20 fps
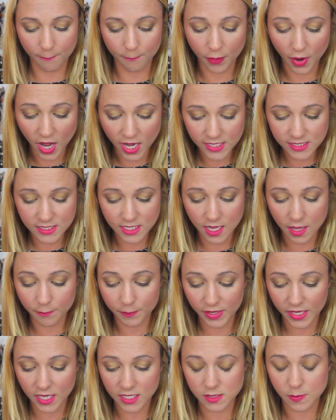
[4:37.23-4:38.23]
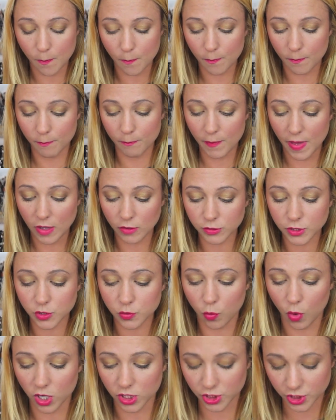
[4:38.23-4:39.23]
but because Mel
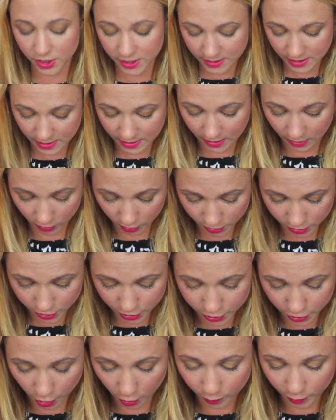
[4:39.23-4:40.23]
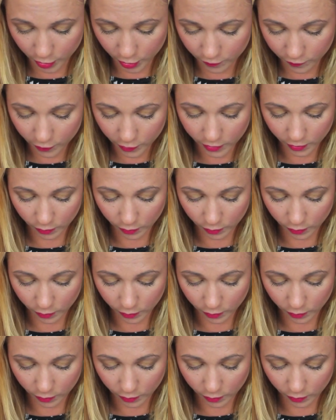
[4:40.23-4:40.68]
swatched these and they looked so beautiful,